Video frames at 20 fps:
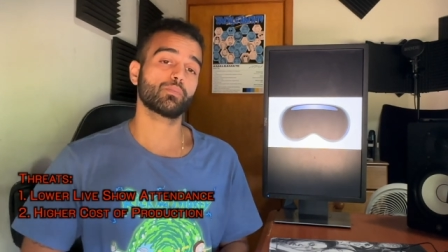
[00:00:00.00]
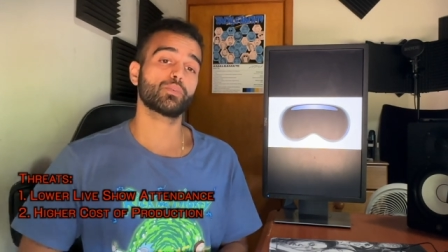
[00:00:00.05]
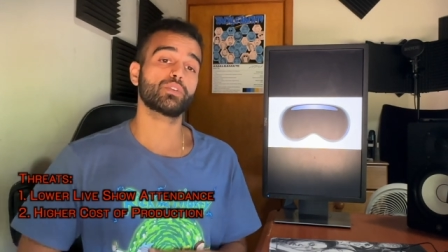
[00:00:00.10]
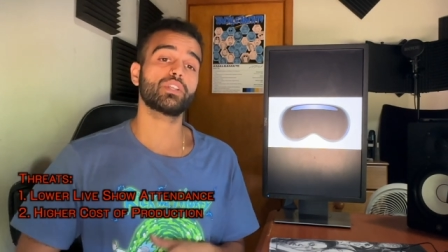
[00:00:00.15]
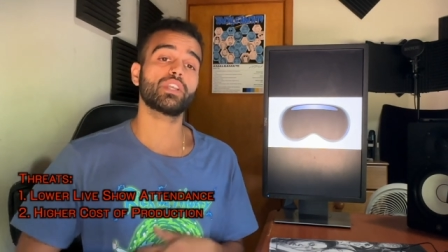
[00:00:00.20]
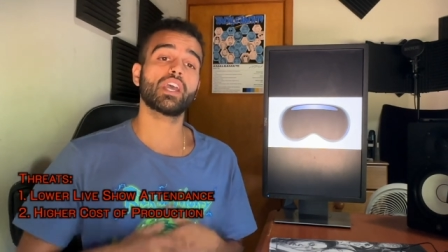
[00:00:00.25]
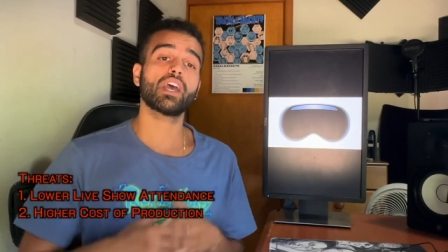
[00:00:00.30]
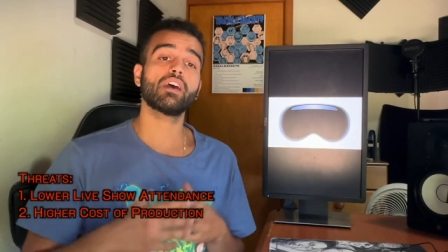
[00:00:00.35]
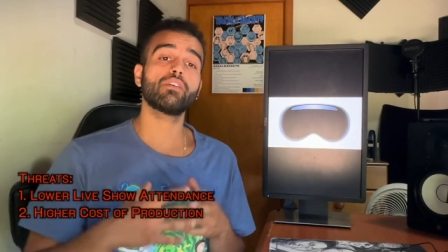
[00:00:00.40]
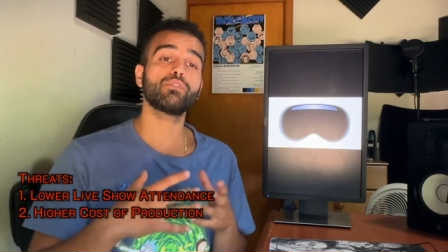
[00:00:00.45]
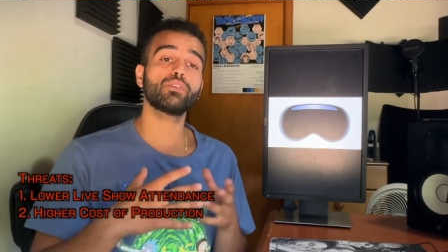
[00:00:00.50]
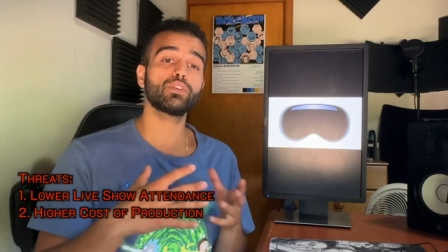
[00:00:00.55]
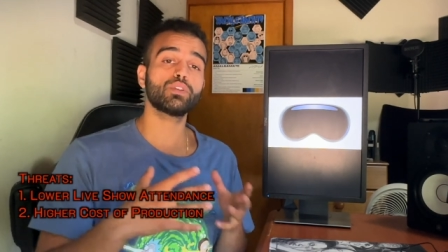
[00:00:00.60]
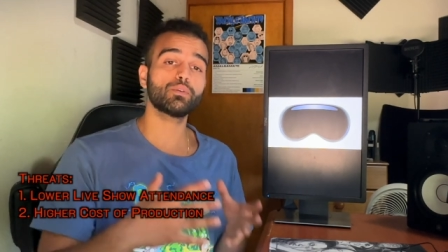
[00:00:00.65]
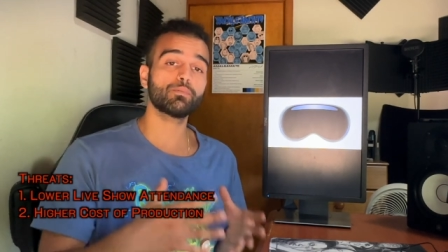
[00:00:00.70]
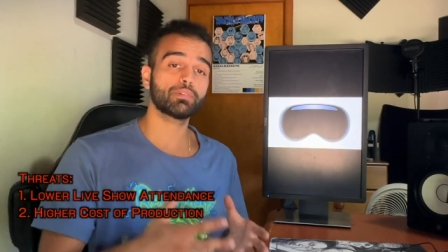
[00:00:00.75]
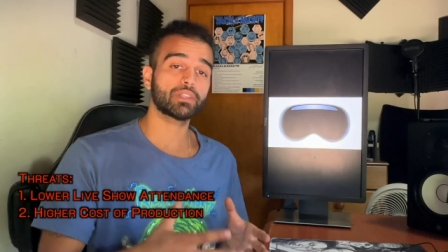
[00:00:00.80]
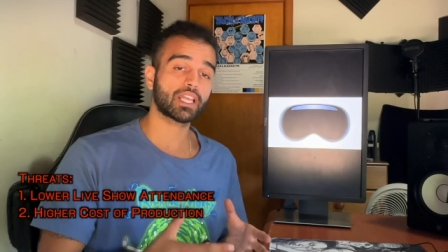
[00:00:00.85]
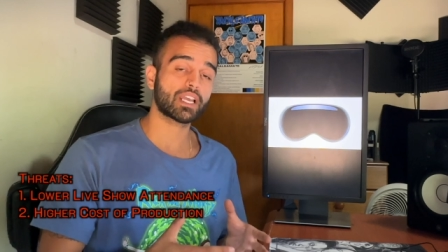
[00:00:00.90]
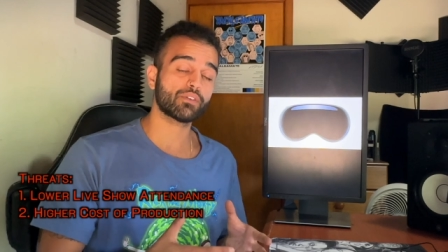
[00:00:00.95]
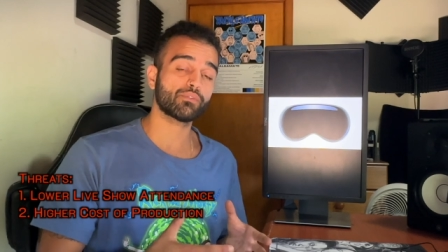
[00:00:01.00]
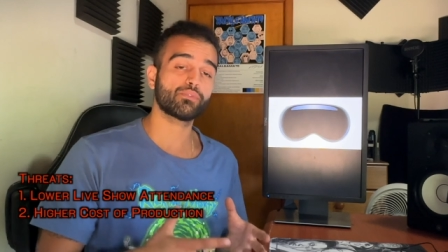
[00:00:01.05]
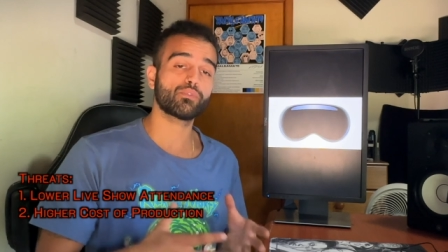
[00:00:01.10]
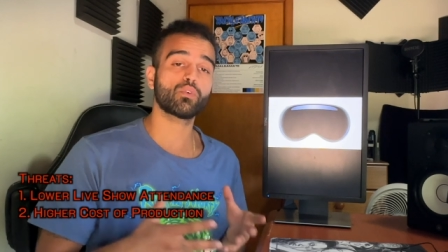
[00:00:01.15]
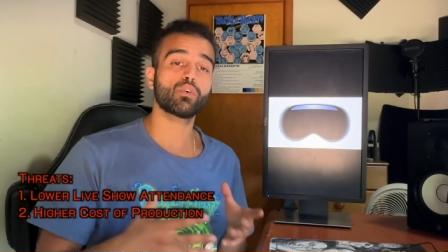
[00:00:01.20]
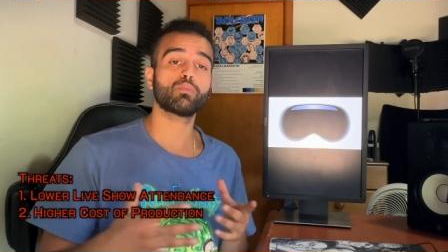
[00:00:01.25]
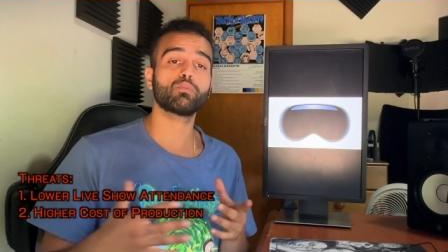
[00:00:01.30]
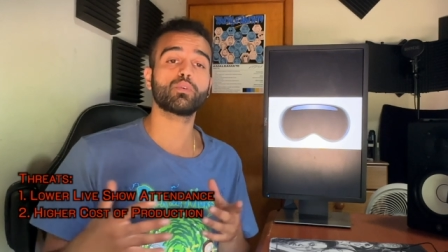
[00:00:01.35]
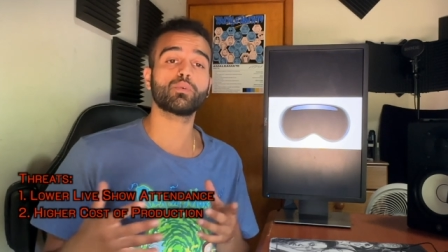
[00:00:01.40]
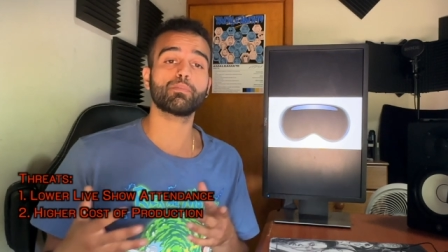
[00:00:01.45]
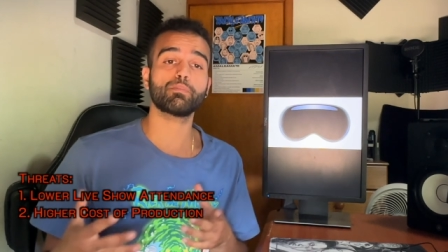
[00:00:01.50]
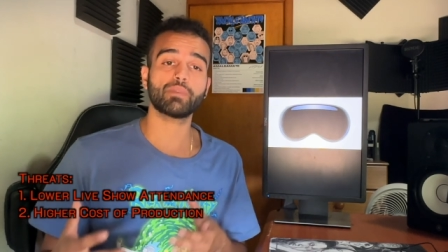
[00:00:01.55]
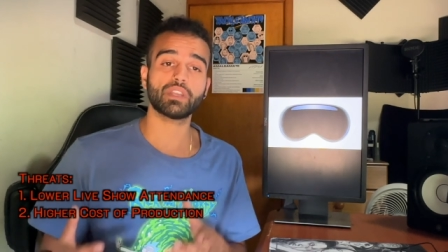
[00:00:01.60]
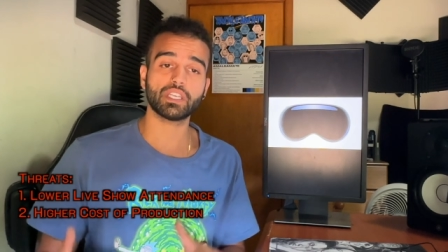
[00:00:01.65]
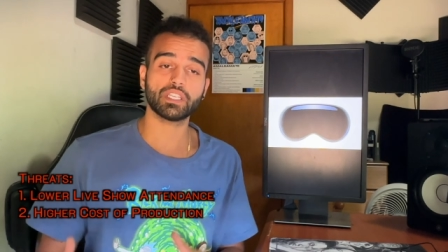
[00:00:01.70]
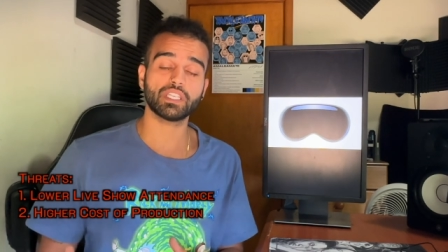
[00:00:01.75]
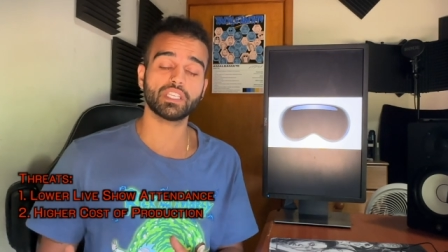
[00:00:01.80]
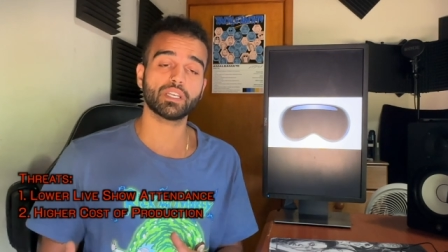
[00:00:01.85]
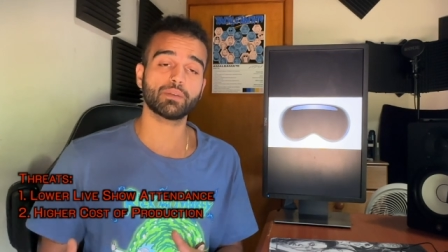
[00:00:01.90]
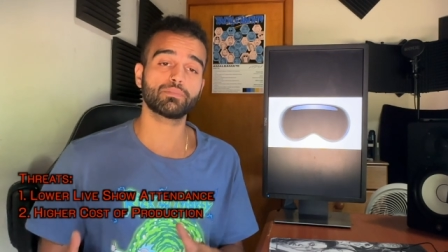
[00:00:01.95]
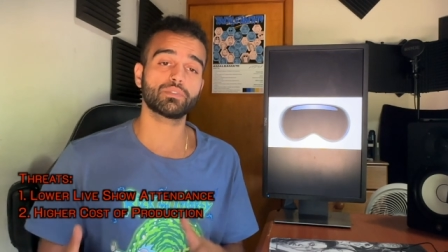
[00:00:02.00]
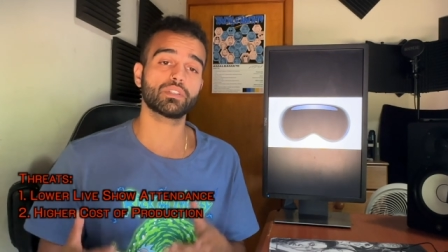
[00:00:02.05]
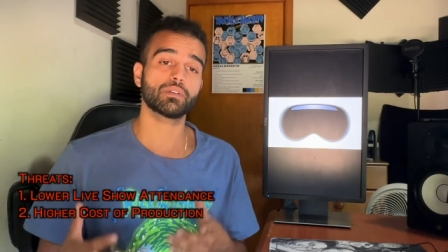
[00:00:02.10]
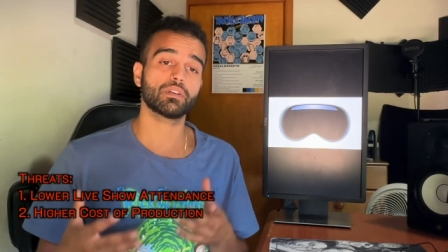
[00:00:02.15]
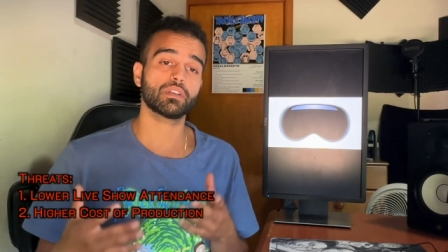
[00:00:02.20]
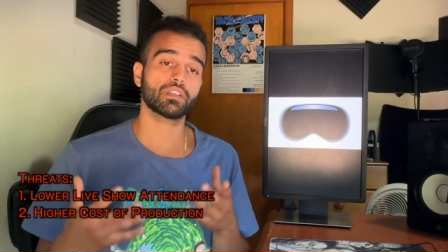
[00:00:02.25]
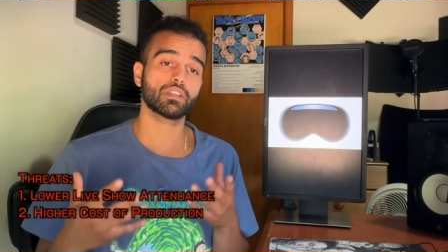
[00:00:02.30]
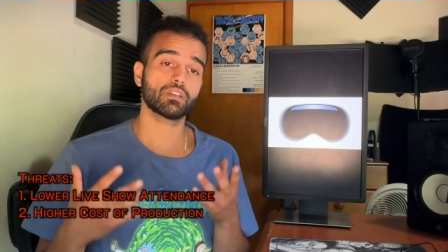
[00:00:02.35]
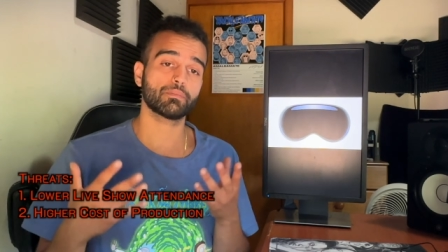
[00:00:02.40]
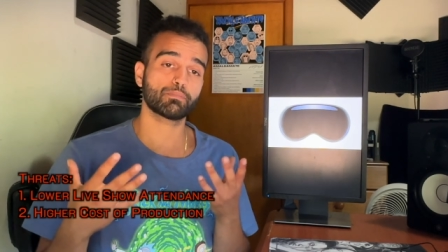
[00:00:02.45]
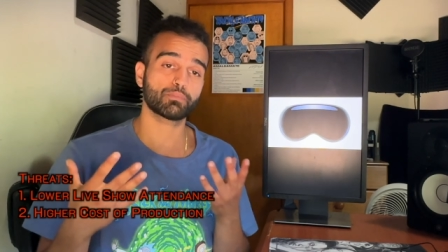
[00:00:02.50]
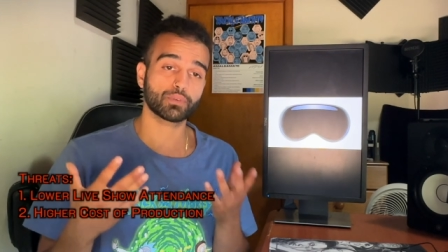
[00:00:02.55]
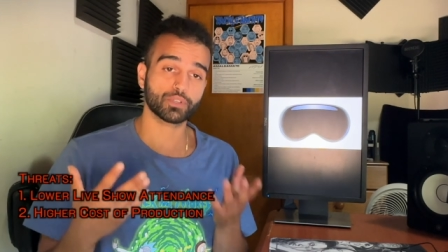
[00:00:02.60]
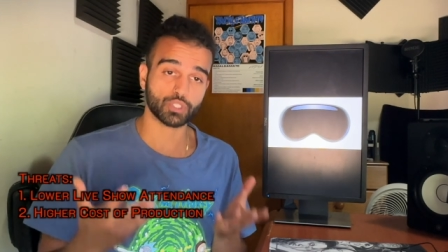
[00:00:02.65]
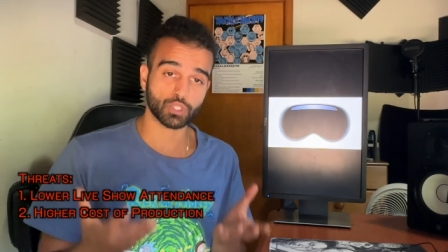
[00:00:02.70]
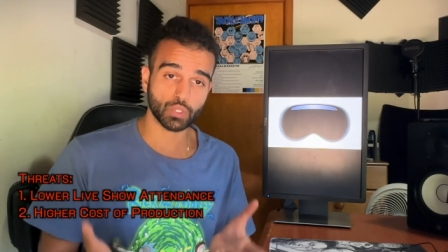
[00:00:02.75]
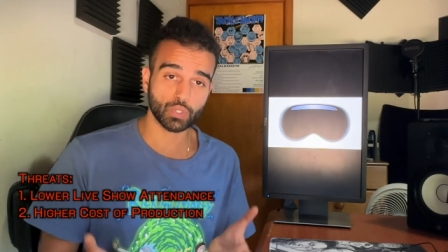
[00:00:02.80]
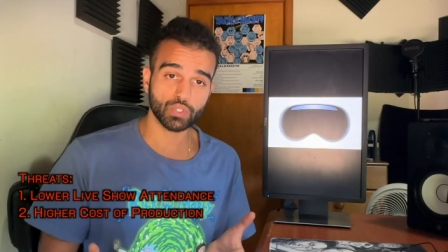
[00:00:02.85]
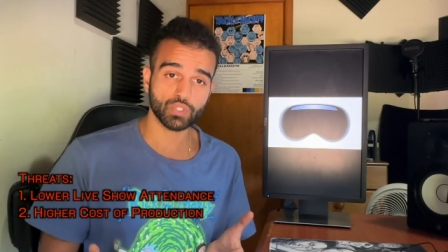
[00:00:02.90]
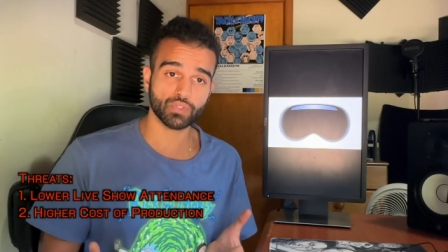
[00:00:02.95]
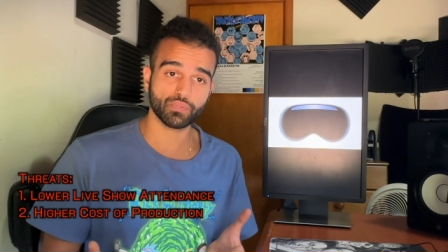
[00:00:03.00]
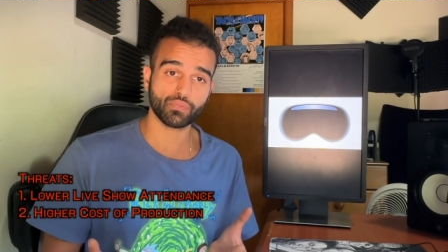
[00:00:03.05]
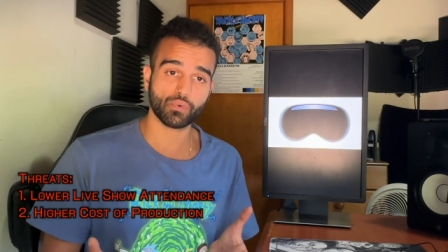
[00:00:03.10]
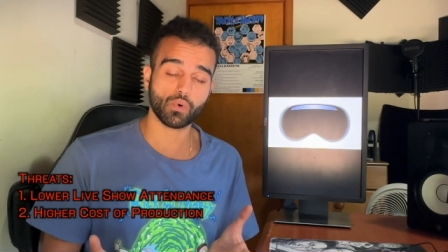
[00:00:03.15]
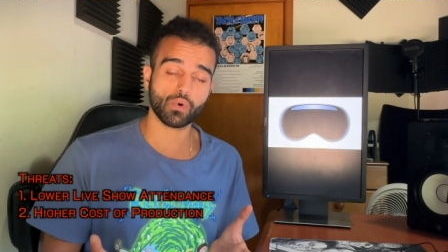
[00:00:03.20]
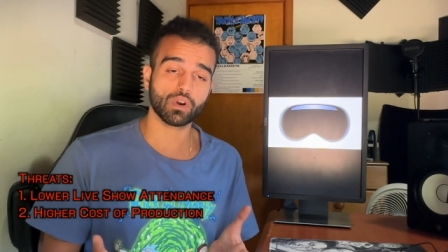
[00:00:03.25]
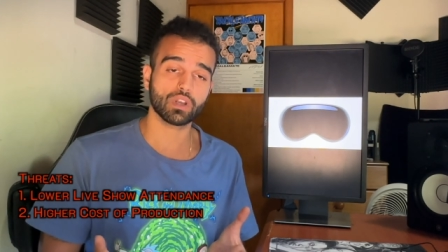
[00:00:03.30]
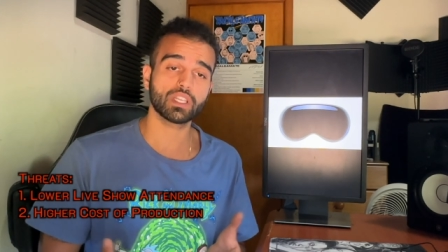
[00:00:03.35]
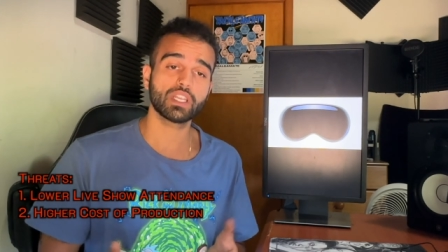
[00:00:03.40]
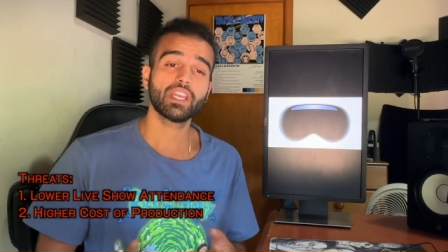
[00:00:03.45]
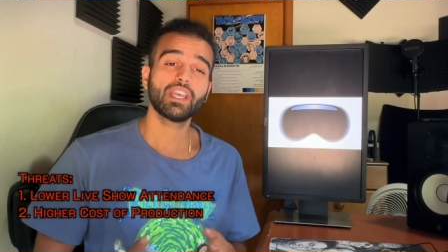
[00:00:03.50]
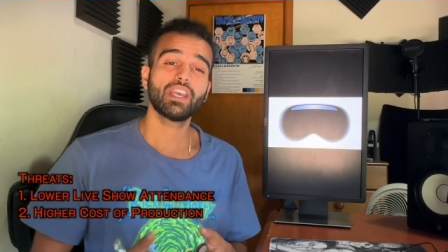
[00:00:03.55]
When you have a new platform or medium to produce for,